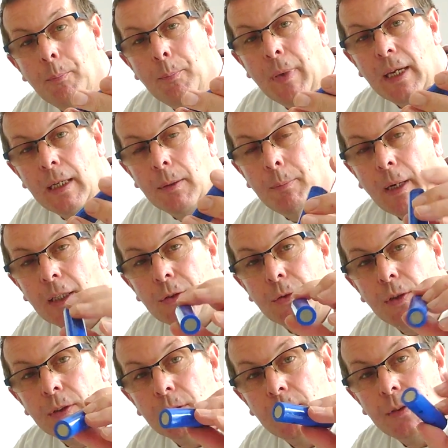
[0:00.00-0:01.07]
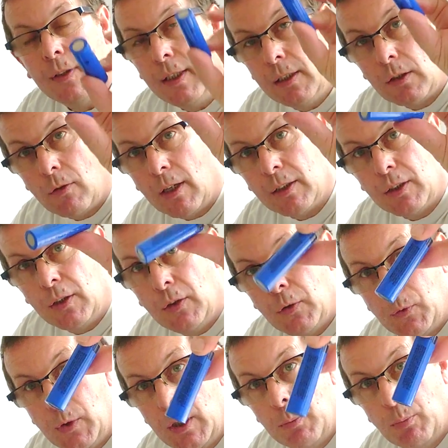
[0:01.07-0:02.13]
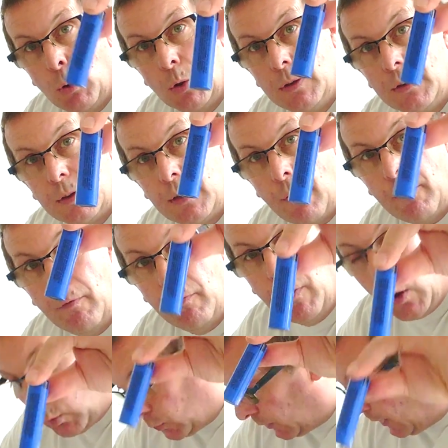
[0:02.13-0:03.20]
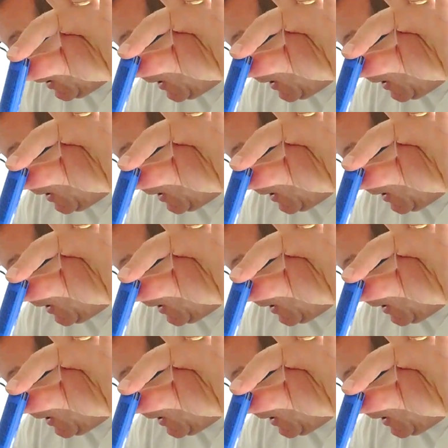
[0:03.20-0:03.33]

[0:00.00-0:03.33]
big batteries because these are actually 3.7 volts